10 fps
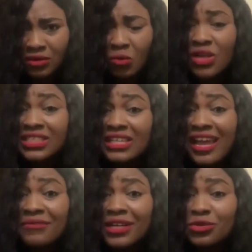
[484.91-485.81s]
What did
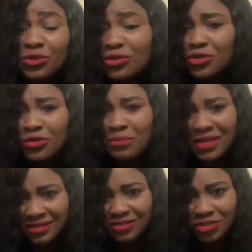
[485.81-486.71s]
I ever do to you,
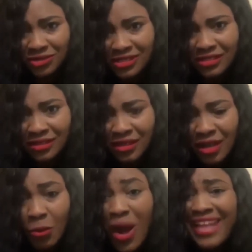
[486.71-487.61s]
Mercy Johnson?
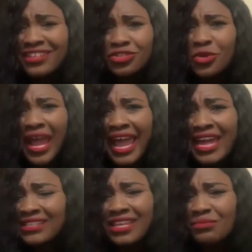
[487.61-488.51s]
Why did you
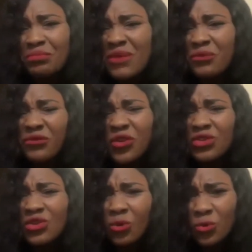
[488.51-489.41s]
hate me for
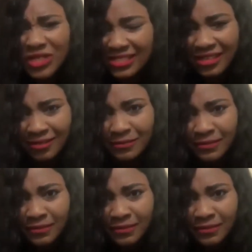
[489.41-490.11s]
no reason?